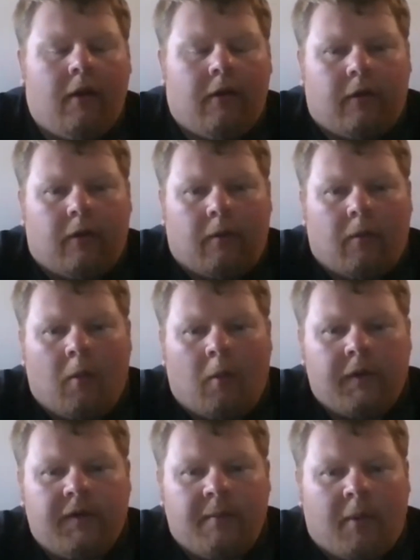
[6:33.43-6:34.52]
So
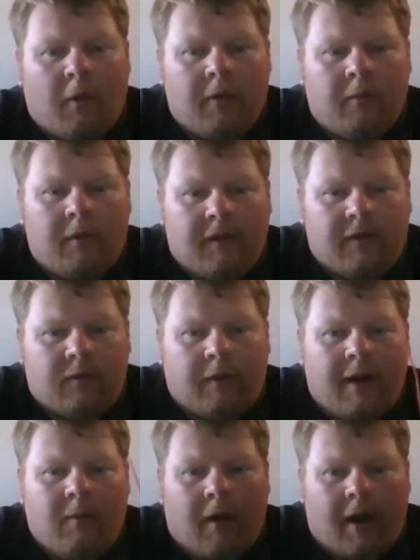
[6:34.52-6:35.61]
what's important with this
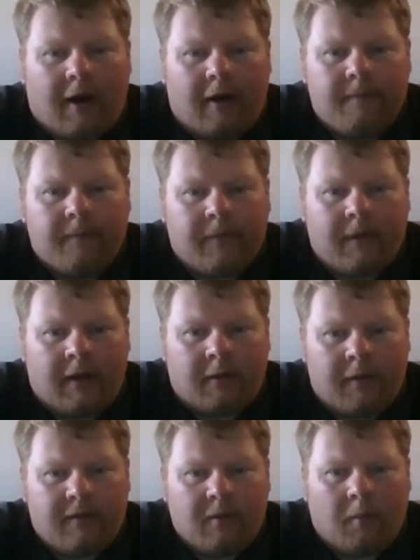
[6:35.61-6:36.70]
red wire, and the
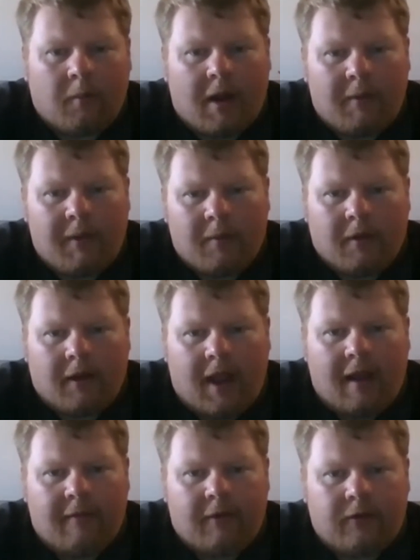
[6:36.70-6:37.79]
reason why we want to
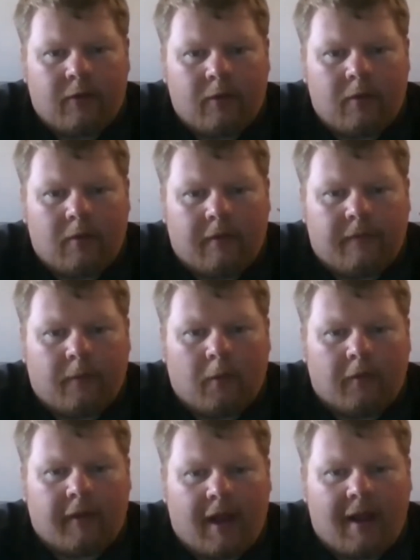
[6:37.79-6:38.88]
have it to a
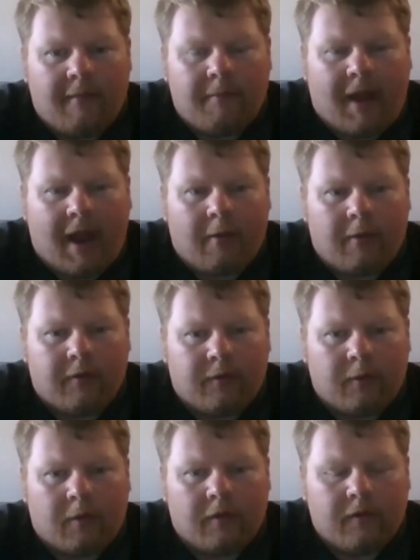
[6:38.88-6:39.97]
full-time power
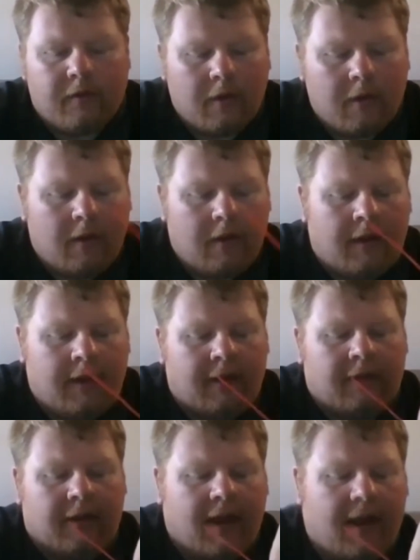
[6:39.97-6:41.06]
source in
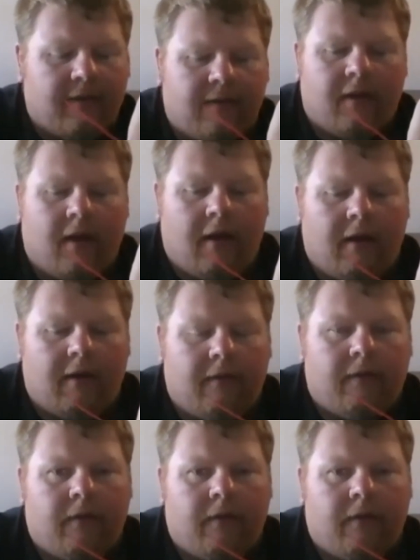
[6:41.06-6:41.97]
the case of